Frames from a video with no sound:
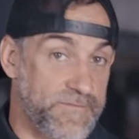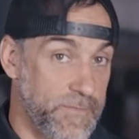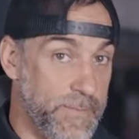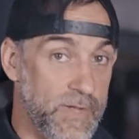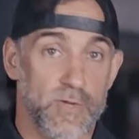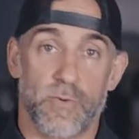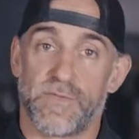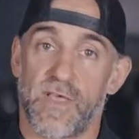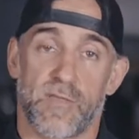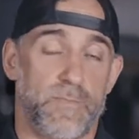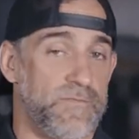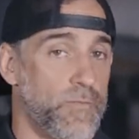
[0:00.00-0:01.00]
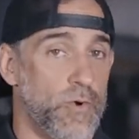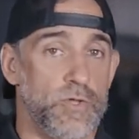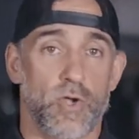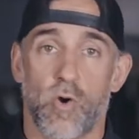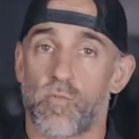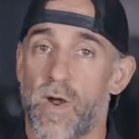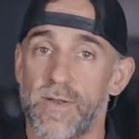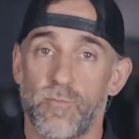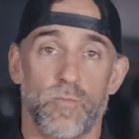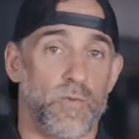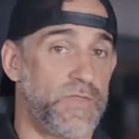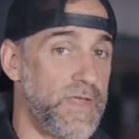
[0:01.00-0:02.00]
familiar with this before you go
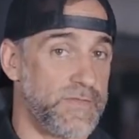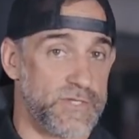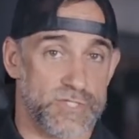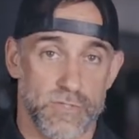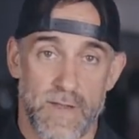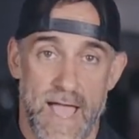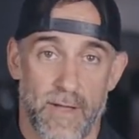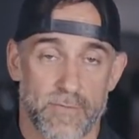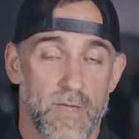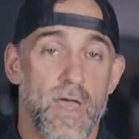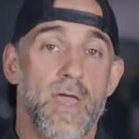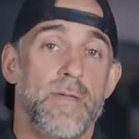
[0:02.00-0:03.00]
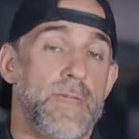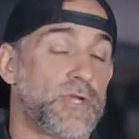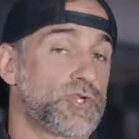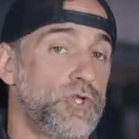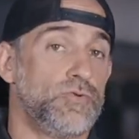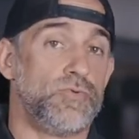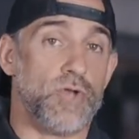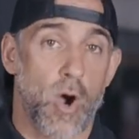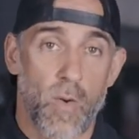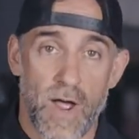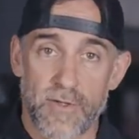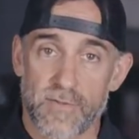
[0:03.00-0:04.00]
running with it in the shoot house. Make sure you
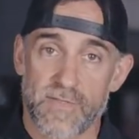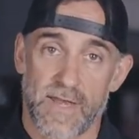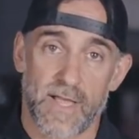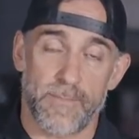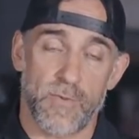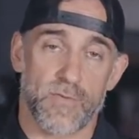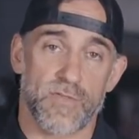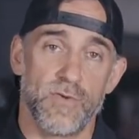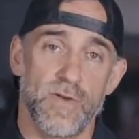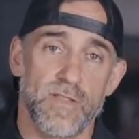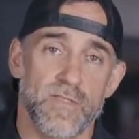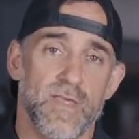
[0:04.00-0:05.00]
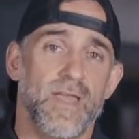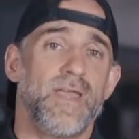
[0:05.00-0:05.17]
know how you're setting up your students